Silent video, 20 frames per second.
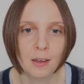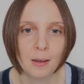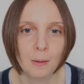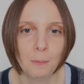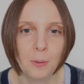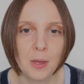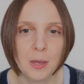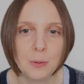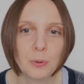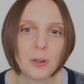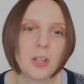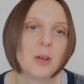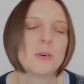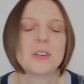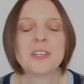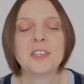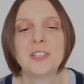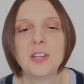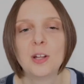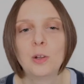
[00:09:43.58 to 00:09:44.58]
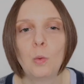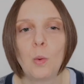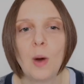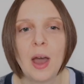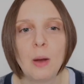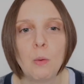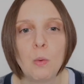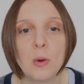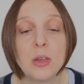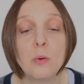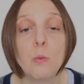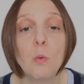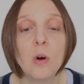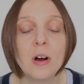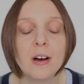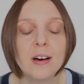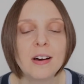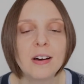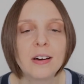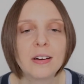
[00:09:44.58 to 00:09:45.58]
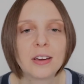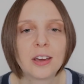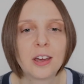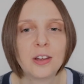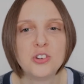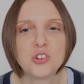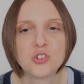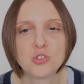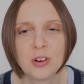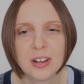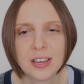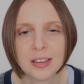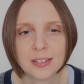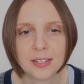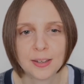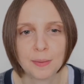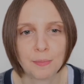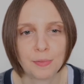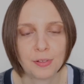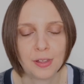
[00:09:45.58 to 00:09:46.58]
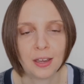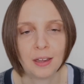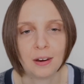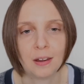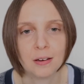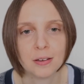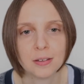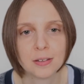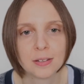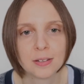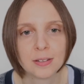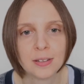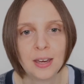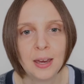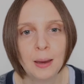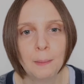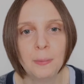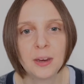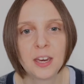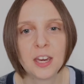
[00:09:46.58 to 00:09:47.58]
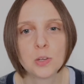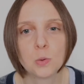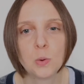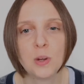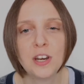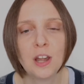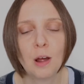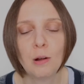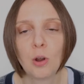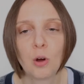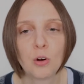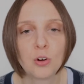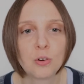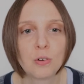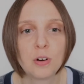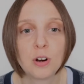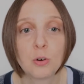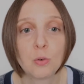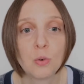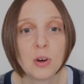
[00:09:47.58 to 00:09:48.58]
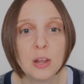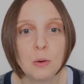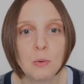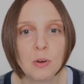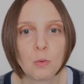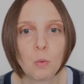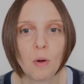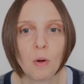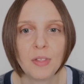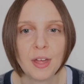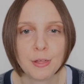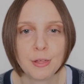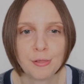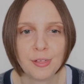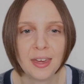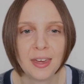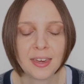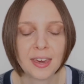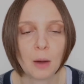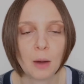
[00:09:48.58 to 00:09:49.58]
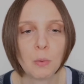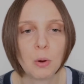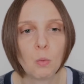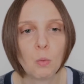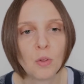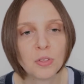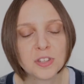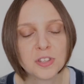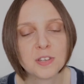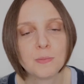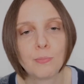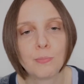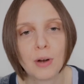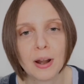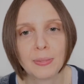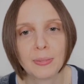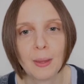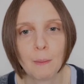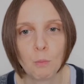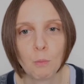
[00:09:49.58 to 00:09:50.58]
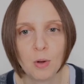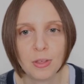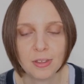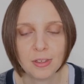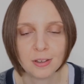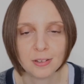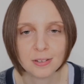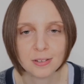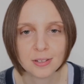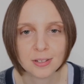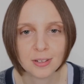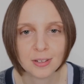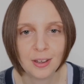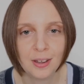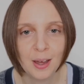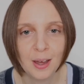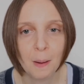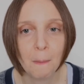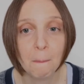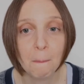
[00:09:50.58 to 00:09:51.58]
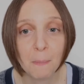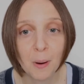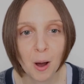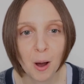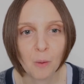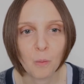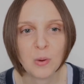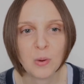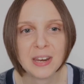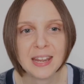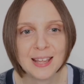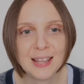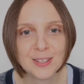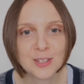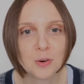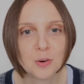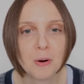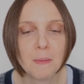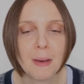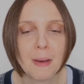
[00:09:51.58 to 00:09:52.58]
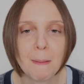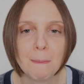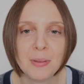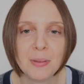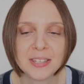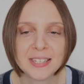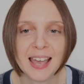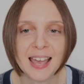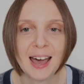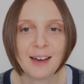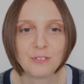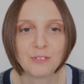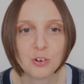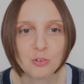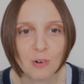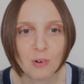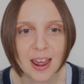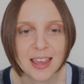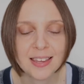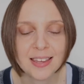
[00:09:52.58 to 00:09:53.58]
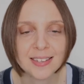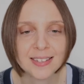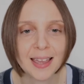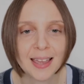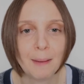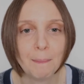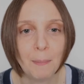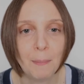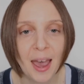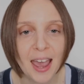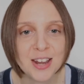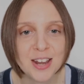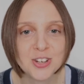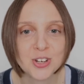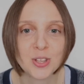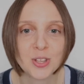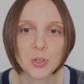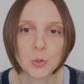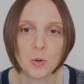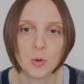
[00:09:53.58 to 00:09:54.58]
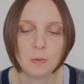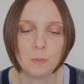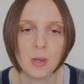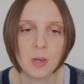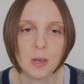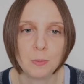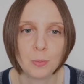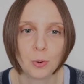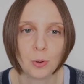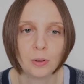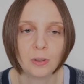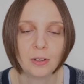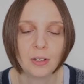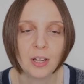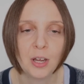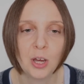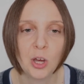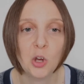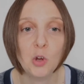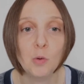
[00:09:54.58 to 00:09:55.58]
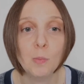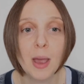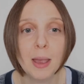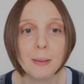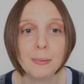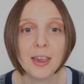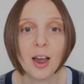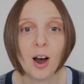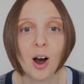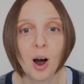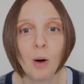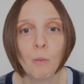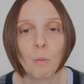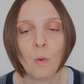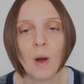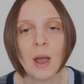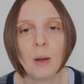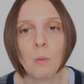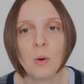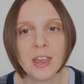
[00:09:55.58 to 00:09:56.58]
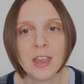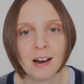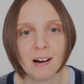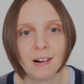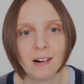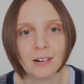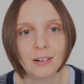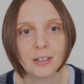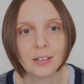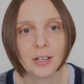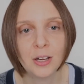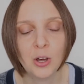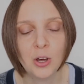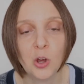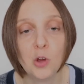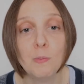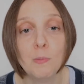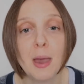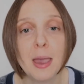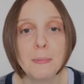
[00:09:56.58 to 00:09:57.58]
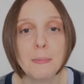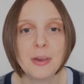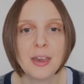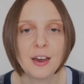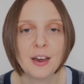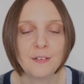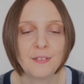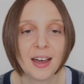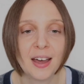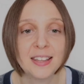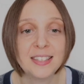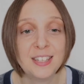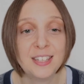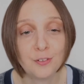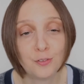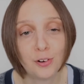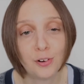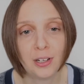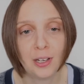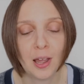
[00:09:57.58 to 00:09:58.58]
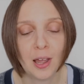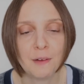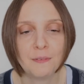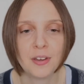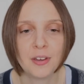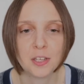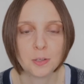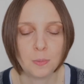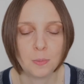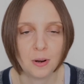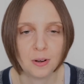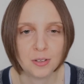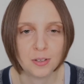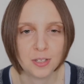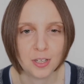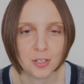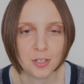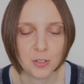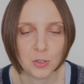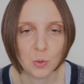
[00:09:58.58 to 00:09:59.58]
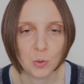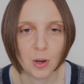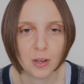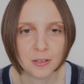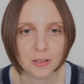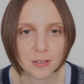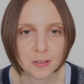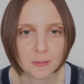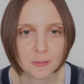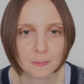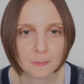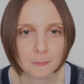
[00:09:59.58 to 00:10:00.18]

People who are still where we were can trigger something in us because we no longer agree with what they think and we want to bring them with us. But we need to remember to have grace and patience with people who maybe aren't where we are, who maybe have had different life experiences to us.